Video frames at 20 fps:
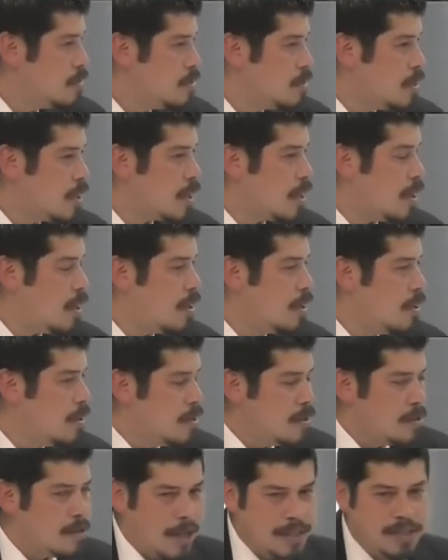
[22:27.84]
Okay?
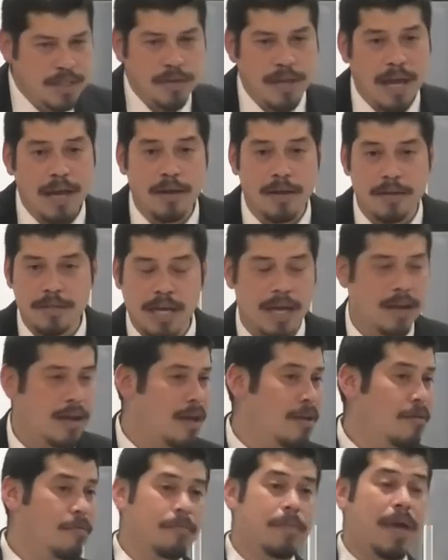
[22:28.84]
Until they, and,
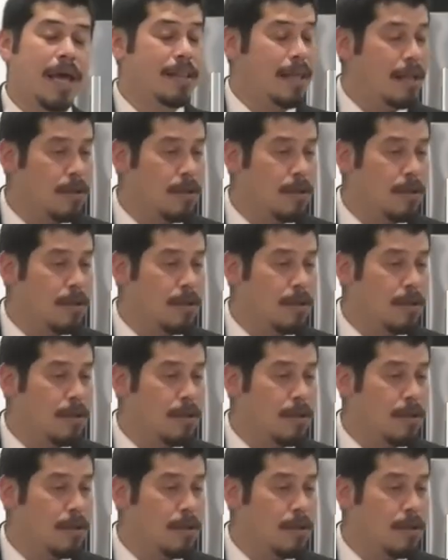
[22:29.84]
and man,